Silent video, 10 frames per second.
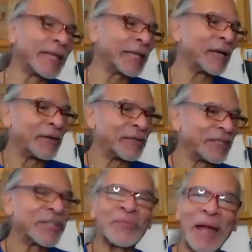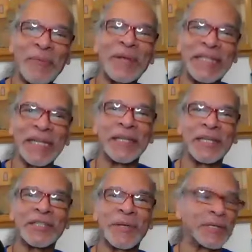here. This is why we did
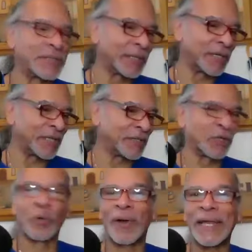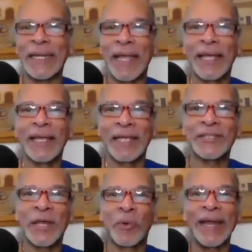this because it's a great
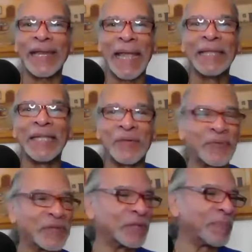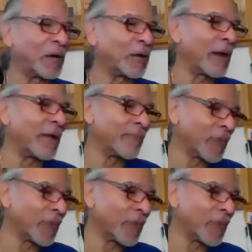ending for this paragraph.